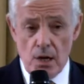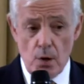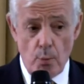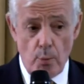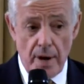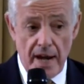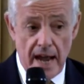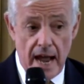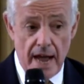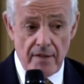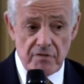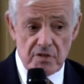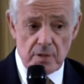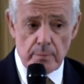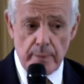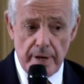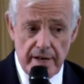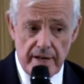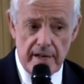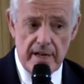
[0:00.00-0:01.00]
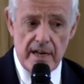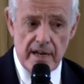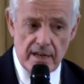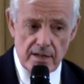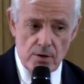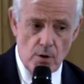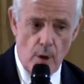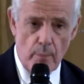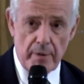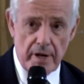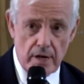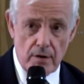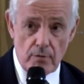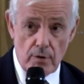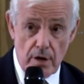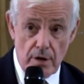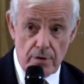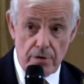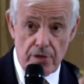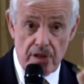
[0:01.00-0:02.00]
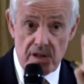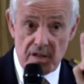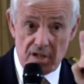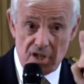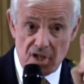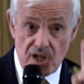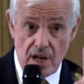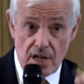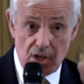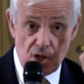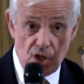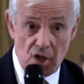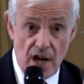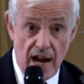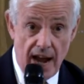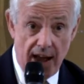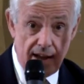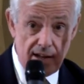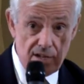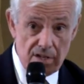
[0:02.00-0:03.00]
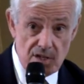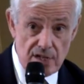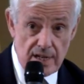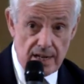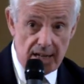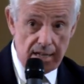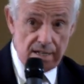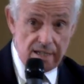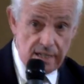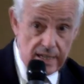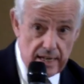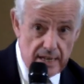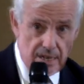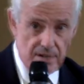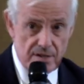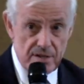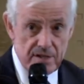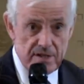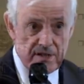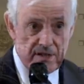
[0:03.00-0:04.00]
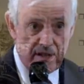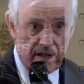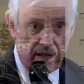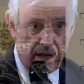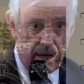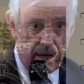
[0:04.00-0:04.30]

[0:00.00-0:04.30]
We have to make economic growth such as it is, and